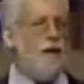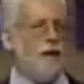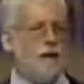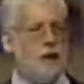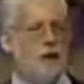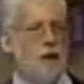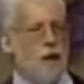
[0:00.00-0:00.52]
there
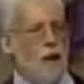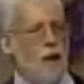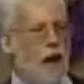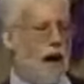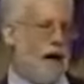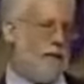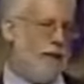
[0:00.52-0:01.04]
is a
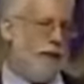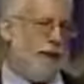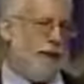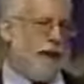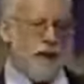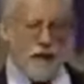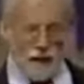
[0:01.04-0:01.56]
law
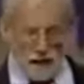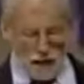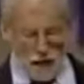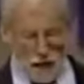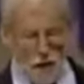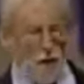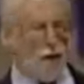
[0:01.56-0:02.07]

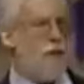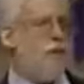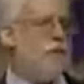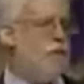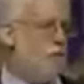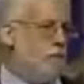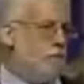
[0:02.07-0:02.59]
that no,
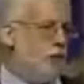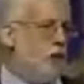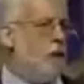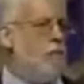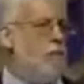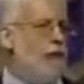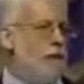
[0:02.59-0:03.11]

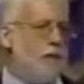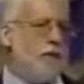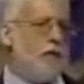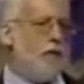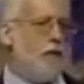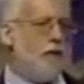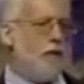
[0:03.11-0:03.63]
no member
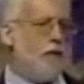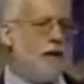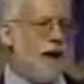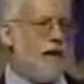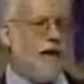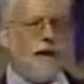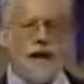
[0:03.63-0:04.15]
of the royal
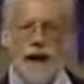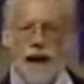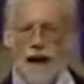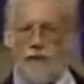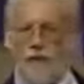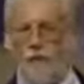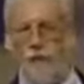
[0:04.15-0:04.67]
family can
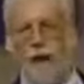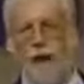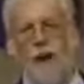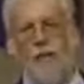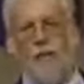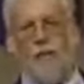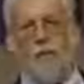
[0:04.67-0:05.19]
ever
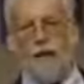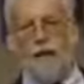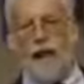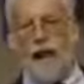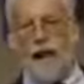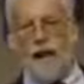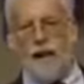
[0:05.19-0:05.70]
marry a
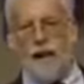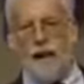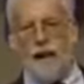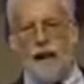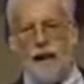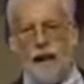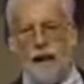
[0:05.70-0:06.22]
Roman
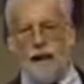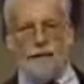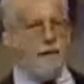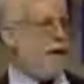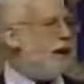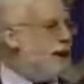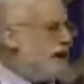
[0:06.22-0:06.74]
Catholic
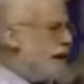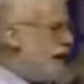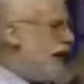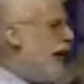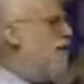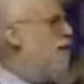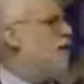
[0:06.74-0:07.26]
because of
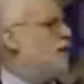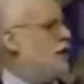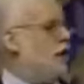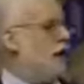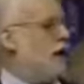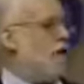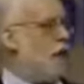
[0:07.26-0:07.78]
the
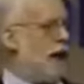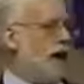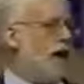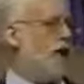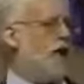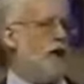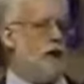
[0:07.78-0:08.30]
adversarial
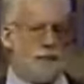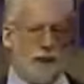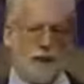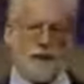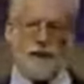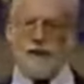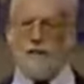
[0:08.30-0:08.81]
relationship
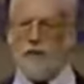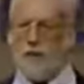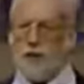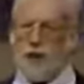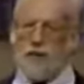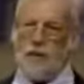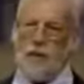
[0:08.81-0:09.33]
that existed for
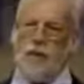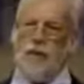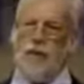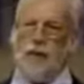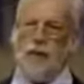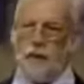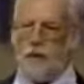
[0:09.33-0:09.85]
centuries
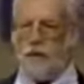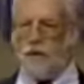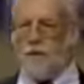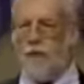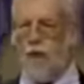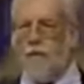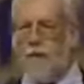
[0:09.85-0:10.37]
between the Church
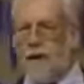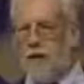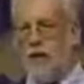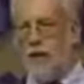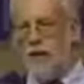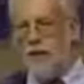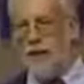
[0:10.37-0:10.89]
of Rome and the
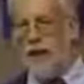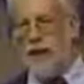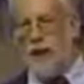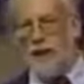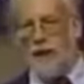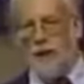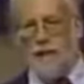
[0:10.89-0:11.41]
Church of
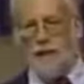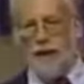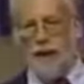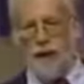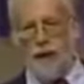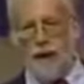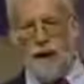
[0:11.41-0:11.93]
England.
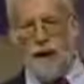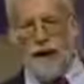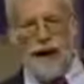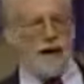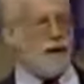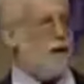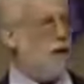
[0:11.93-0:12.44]

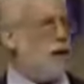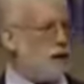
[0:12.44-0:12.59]
And